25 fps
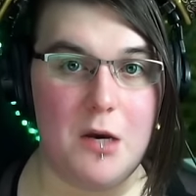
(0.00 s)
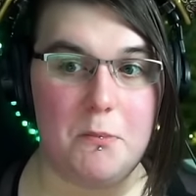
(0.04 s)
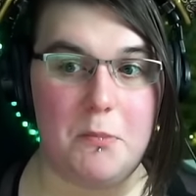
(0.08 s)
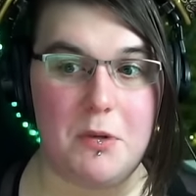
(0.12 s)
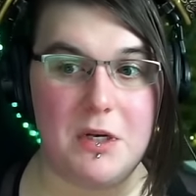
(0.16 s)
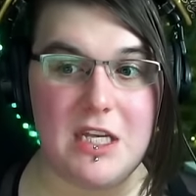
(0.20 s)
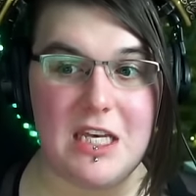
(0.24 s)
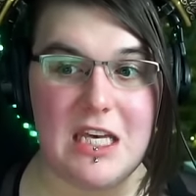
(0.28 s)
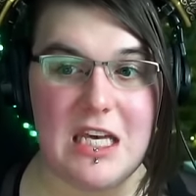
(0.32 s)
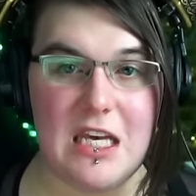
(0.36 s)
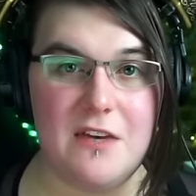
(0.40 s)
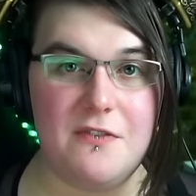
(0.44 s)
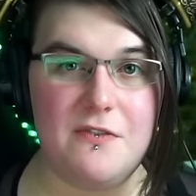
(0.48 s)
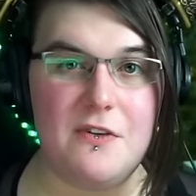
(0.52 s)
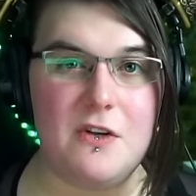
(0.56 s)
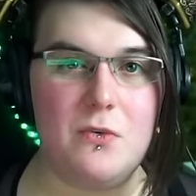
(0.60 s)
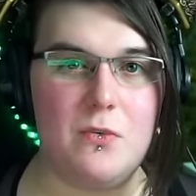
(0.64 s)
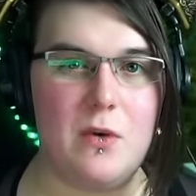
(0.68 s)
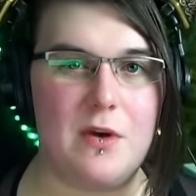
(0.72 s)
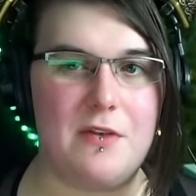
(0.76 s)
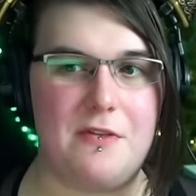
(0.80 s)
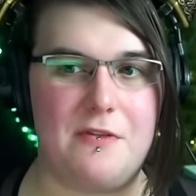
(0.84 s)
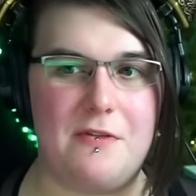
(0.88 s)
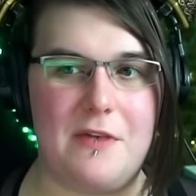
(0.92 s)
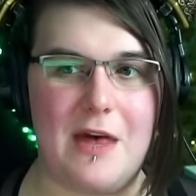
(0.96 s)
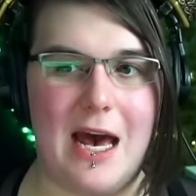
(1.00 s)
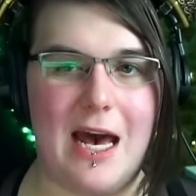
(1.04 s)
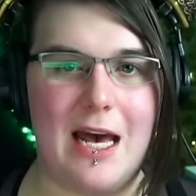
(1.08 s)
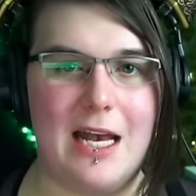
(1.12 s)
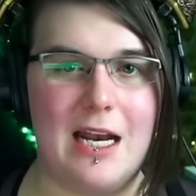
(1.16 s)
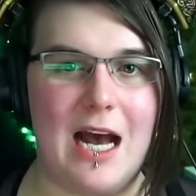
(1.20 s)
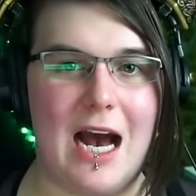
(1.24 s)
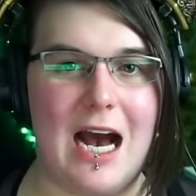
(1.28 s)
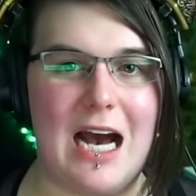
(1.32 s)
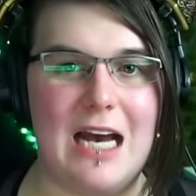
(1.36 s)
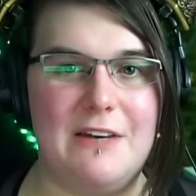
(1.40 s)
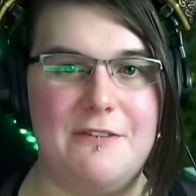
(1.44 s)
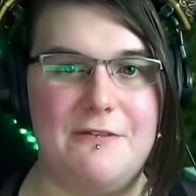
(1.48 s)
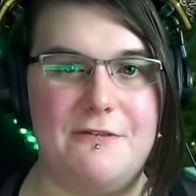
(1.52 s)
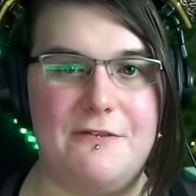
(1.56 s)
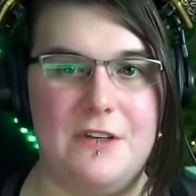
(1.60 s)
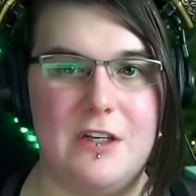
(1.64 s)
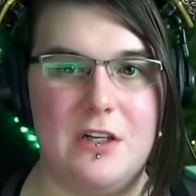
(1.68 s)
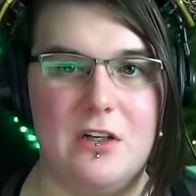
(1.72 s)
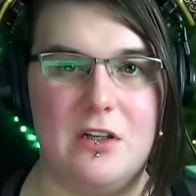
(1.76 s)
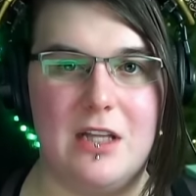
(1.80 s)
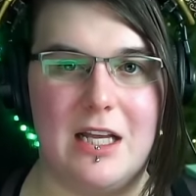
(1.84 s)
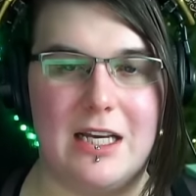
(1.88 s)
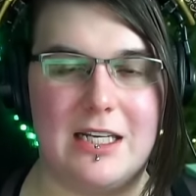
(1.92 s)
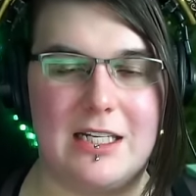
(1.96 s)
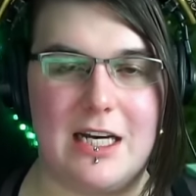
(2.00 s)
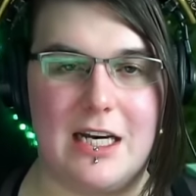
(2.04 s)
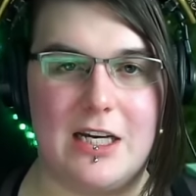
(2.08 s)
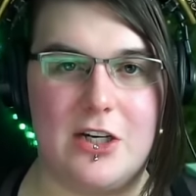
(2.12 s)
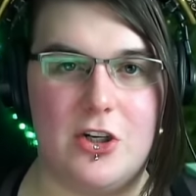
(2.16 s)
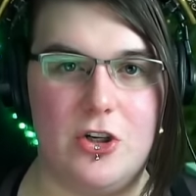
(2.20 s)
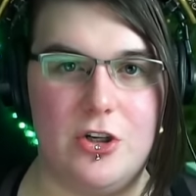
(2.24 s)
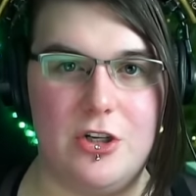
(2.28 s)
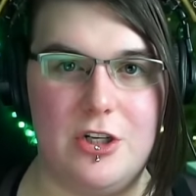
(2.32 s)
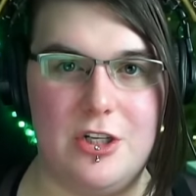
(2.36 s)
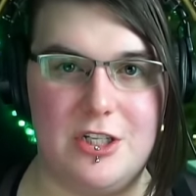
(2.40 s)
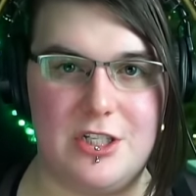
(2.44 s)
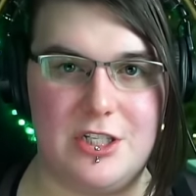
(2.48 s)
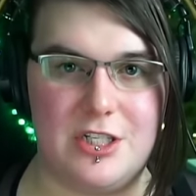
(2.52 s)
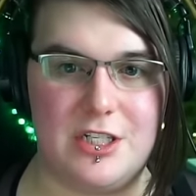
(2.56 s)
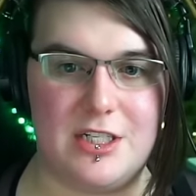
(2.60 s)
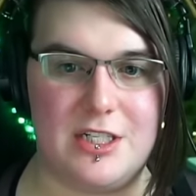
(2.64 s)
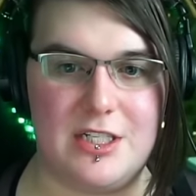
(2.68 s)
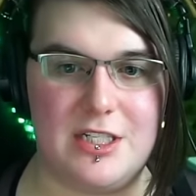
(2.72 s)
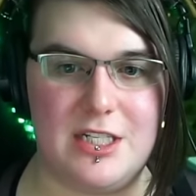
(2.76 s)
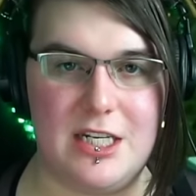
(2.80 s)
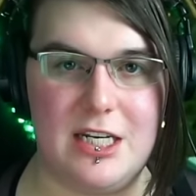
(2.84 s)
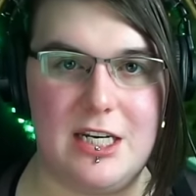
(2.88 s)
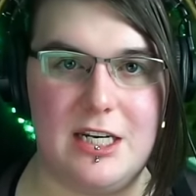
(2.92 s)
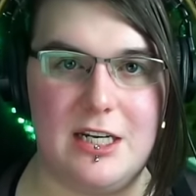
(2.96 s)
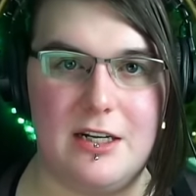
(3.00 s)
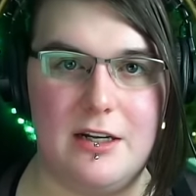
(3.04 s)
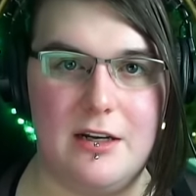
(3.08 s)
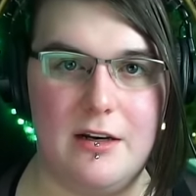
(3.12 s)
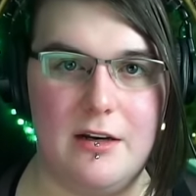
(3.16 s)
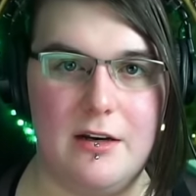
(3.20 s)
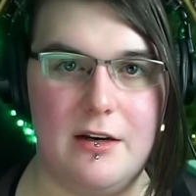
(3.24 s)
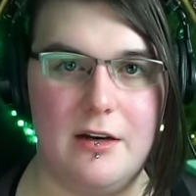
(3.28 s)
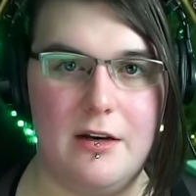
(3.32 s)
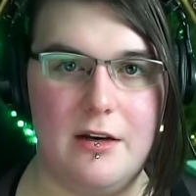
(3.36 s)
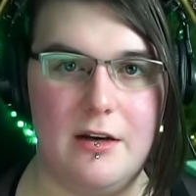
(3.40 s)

But even with that, I feel like I couldn't succeed.